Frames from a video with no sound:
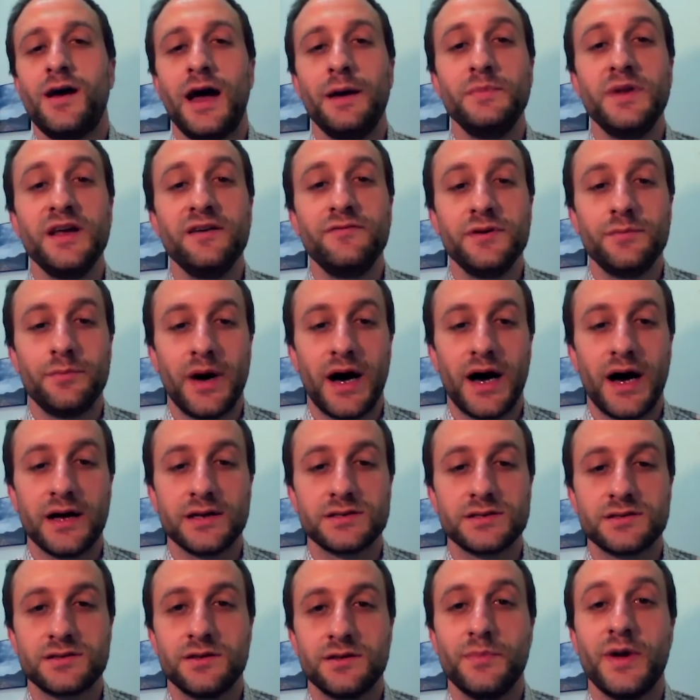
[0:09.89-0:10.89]
I'm David
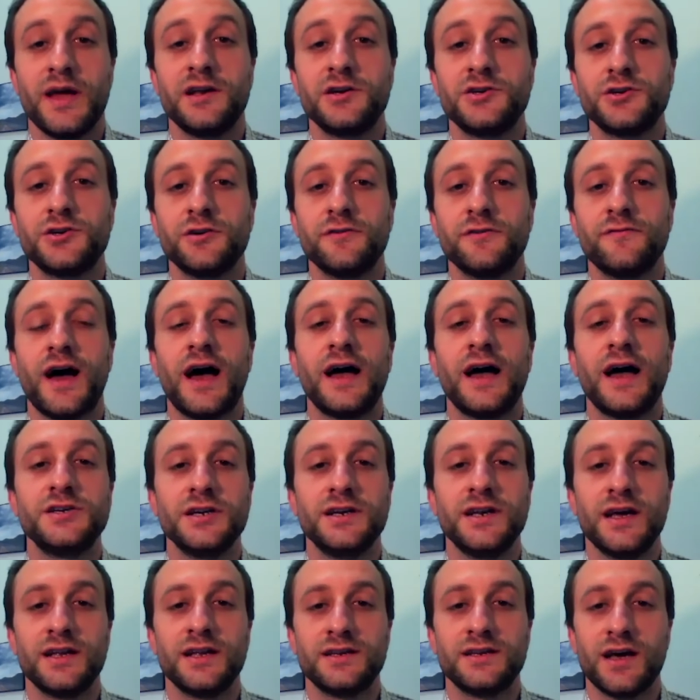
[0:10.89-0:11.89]
Maas, the manager of
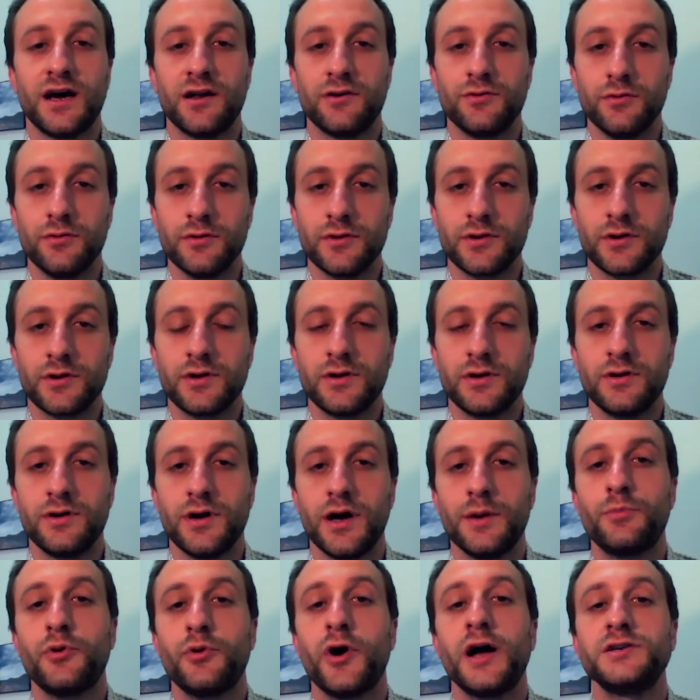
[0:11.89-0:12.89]
IJNet.org,
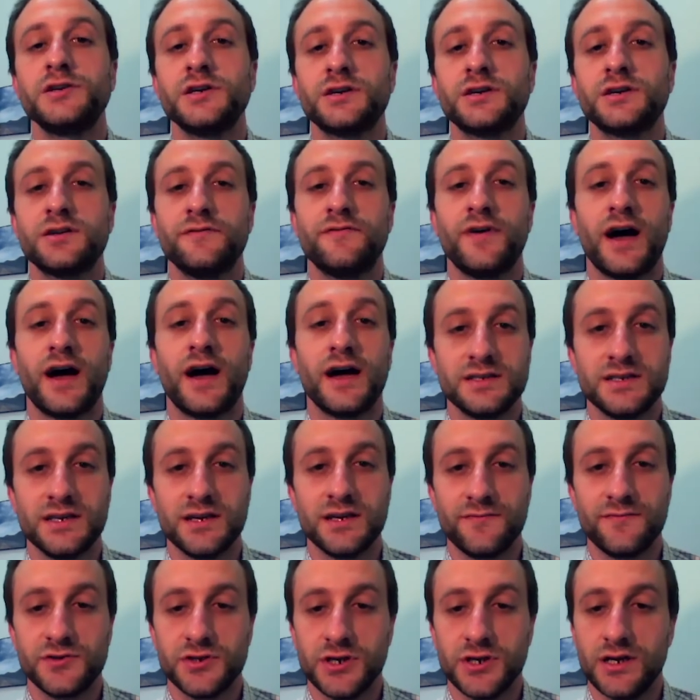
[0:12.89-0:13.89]
a project of
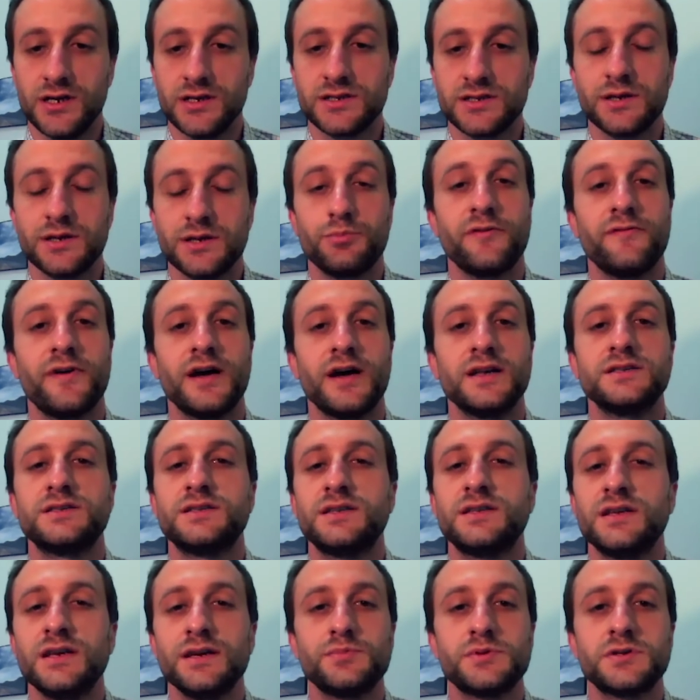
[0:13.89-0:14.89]
ICFJ's that
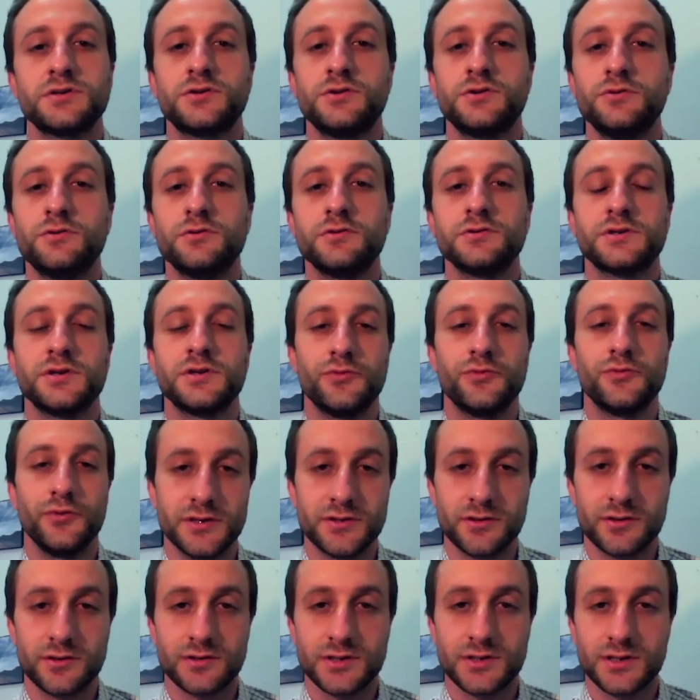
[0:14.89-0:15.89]
provides tips, tools, and
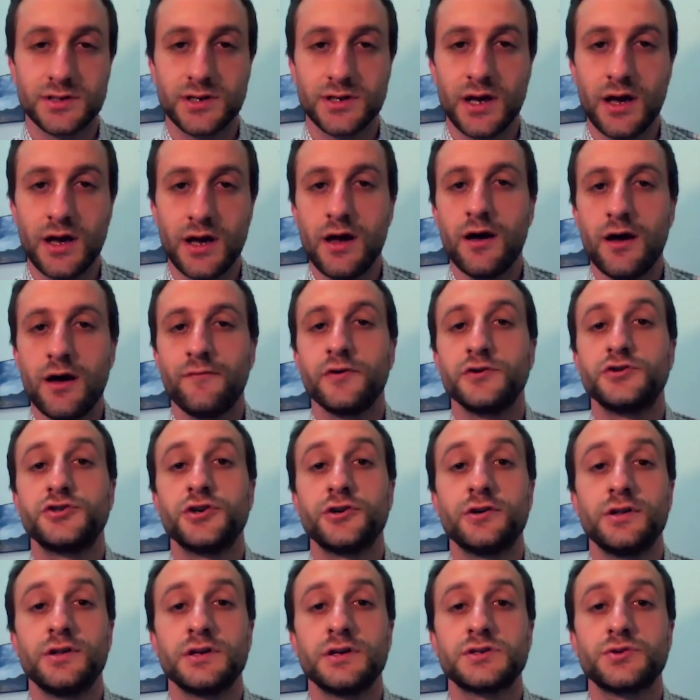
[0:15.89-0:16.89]
resources for
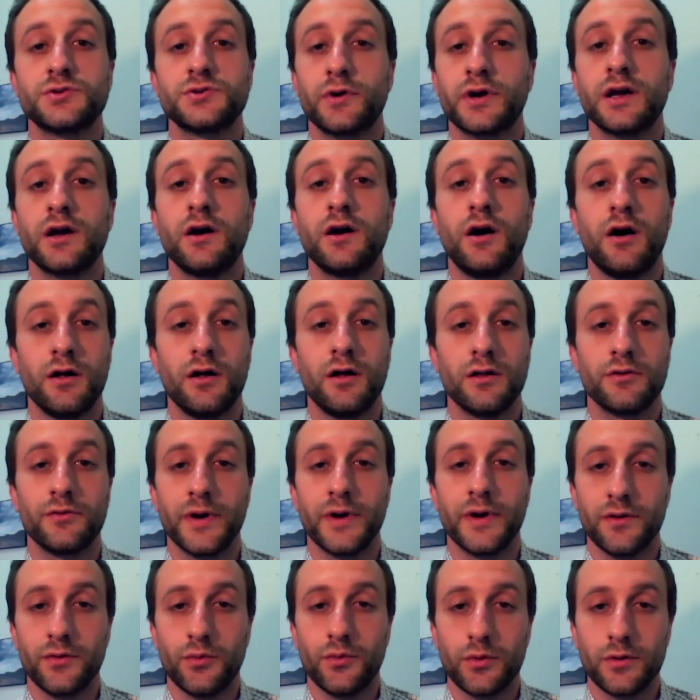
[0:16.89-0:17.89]
journalists working all
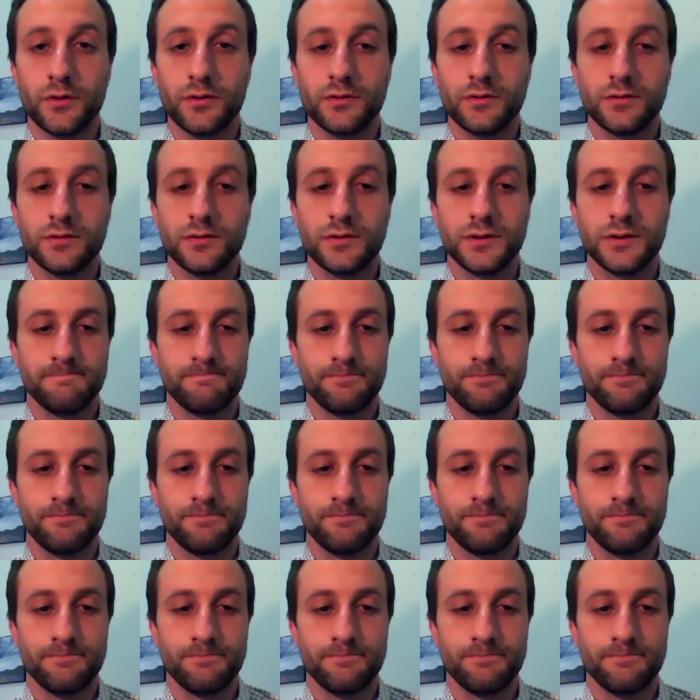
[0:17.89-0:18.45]
around the world.